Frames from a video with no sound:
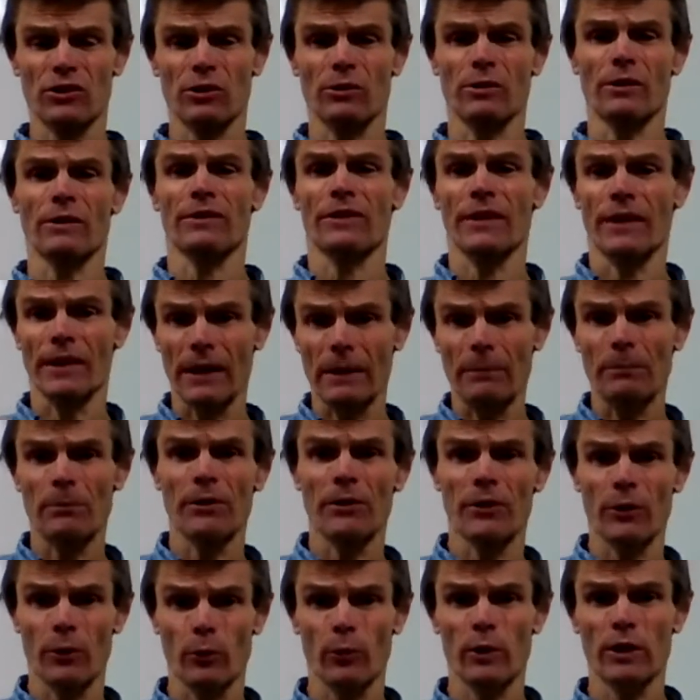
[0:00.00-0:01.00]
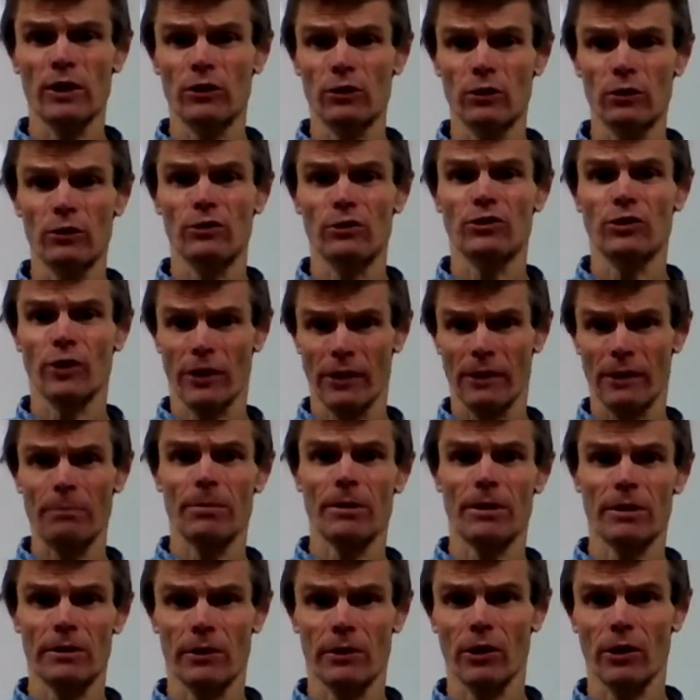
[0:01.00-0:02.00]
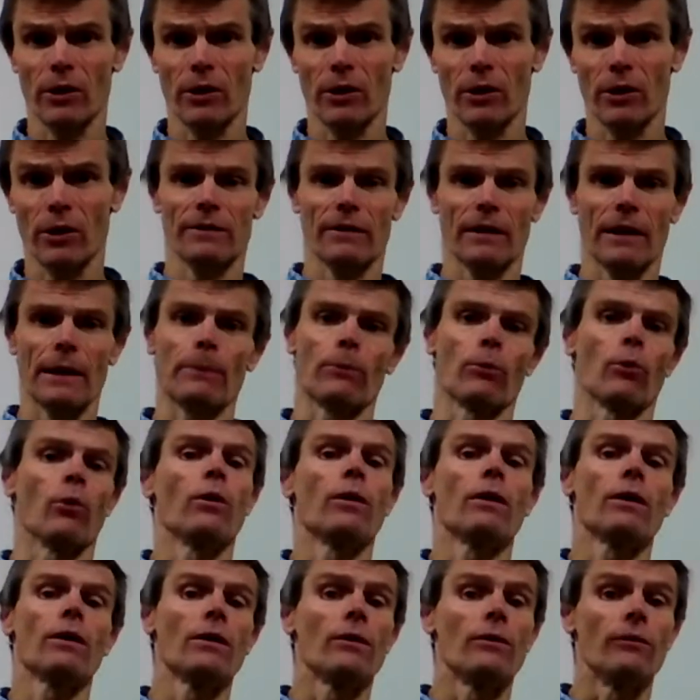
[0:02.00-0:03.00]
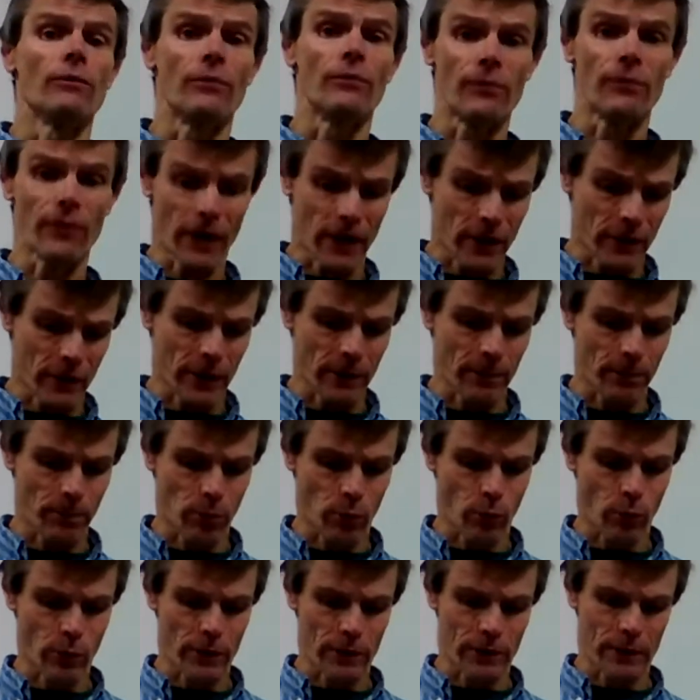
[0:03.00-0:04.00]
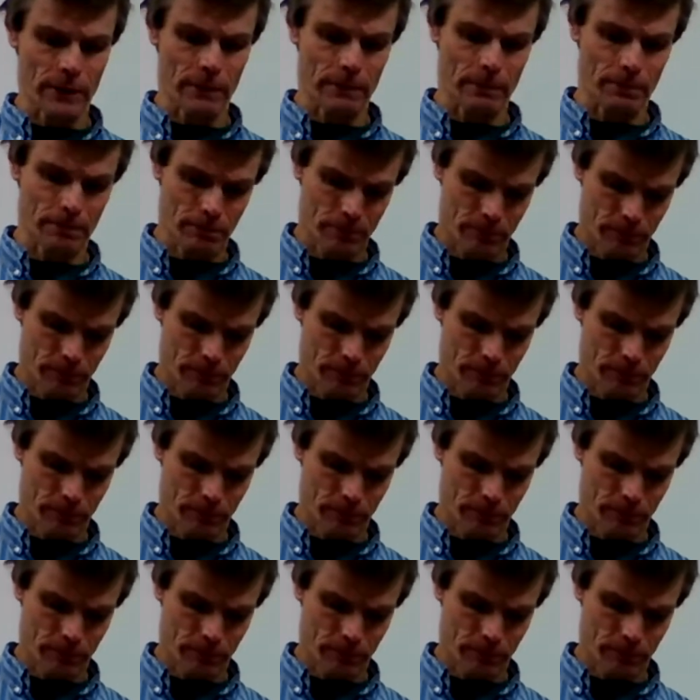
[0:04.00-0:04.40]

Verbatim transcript: unit, the number that we use on the periodic table. Very important.